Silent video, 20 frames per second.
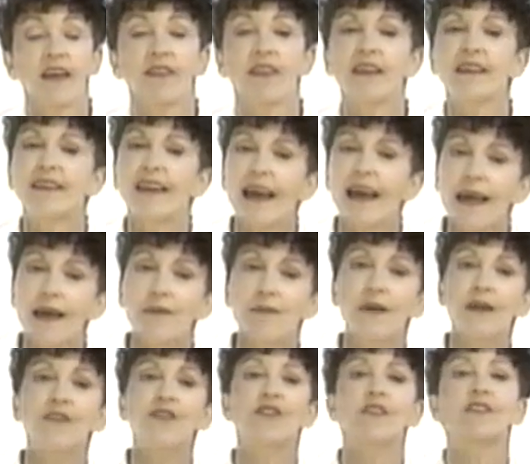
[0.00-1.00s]
The
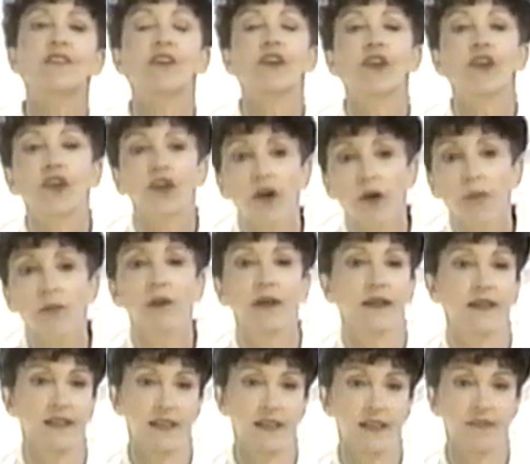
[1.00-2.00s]
damage is
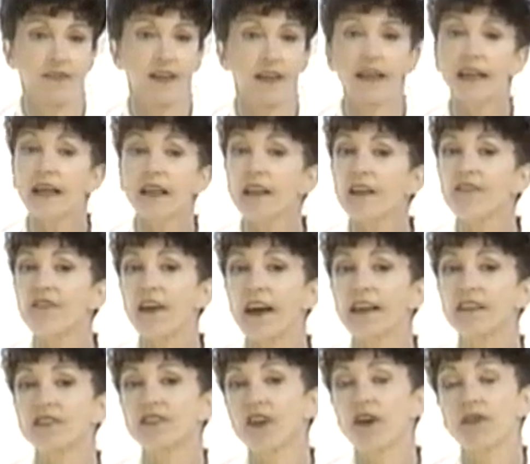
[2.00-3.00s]
cumulative and ill
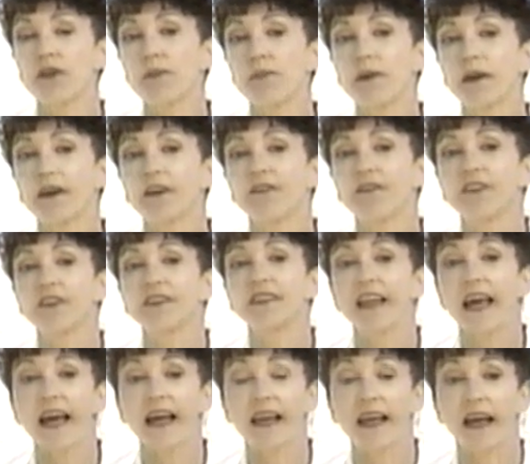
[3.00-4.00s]
effects don't appear for
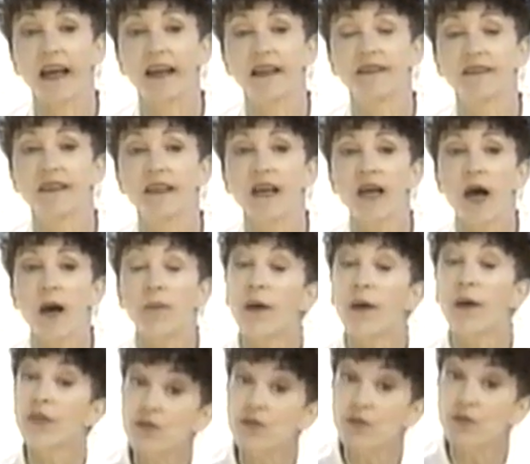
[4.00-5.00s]
decades.
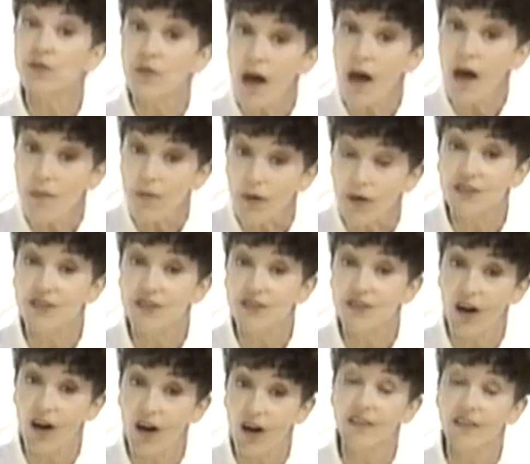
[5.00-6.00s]
But the trouble
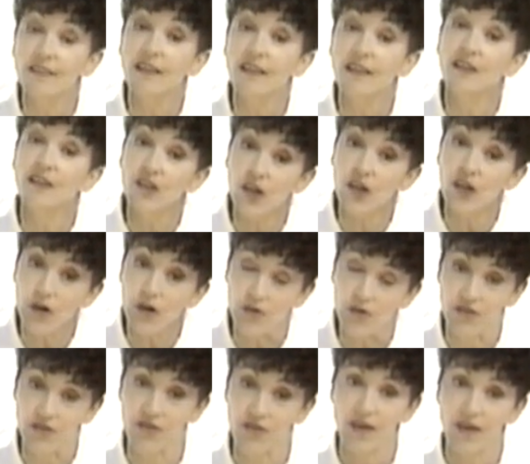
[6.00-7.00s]
starts in
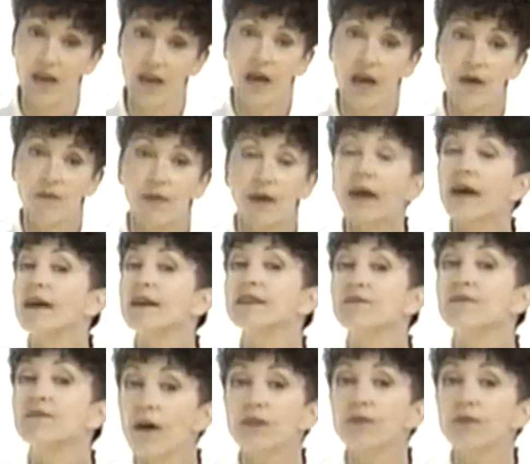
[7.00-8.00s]
youth because
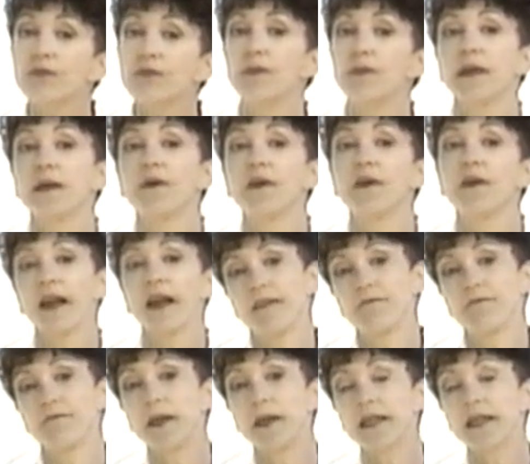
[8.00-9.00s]
most people
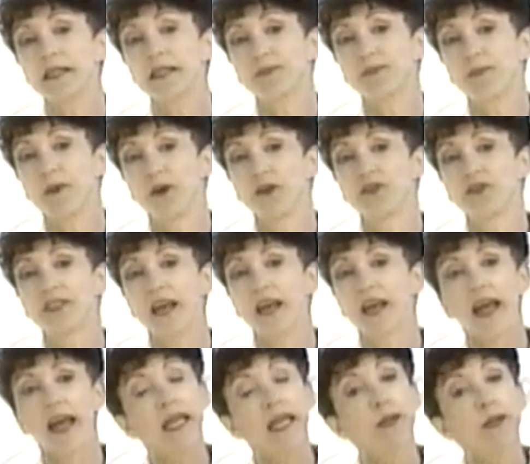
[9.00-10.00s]
have been exposed to
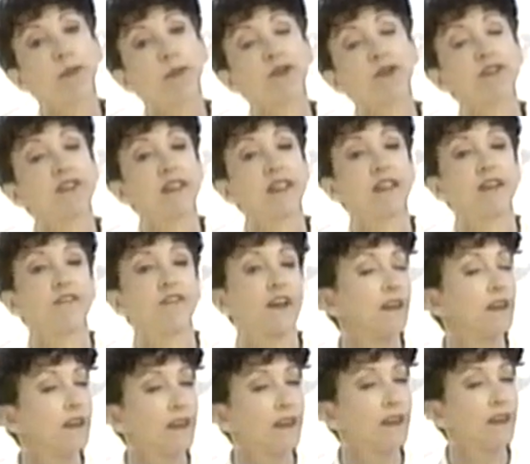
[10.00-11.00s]
80% of
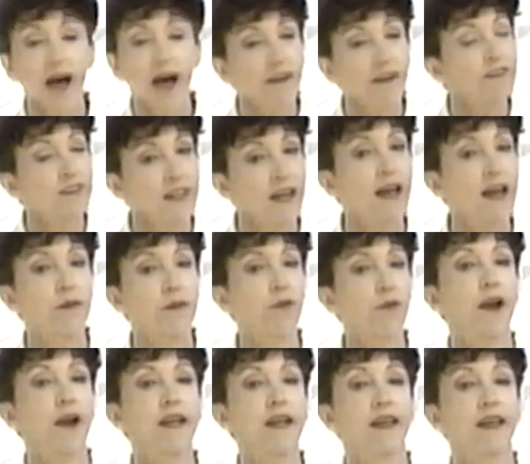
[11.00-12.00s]
their lifetime
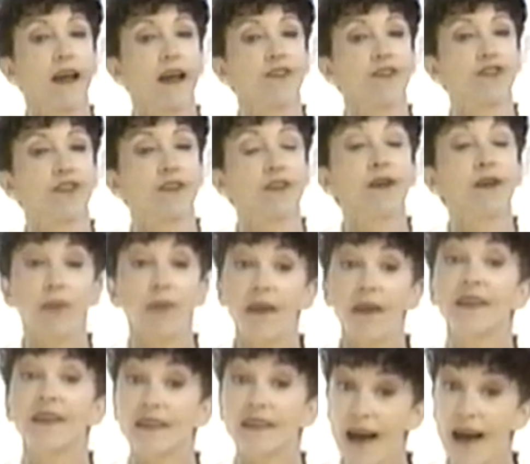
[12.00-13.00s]
radiation by
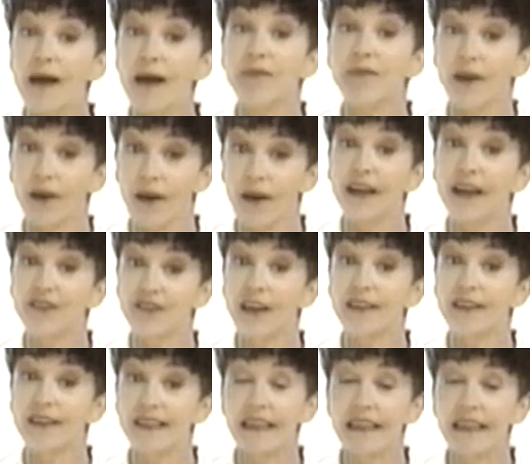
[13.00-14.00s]
the time they're age
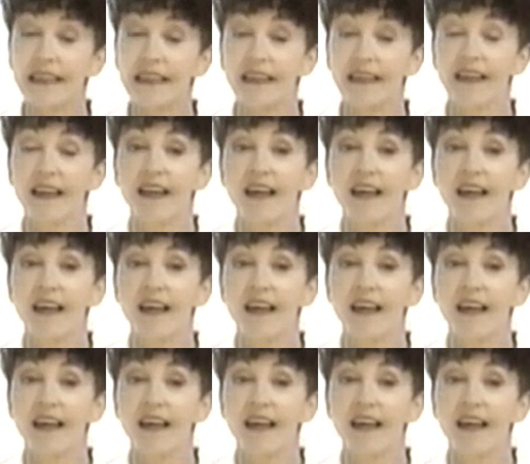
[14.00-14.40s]
18.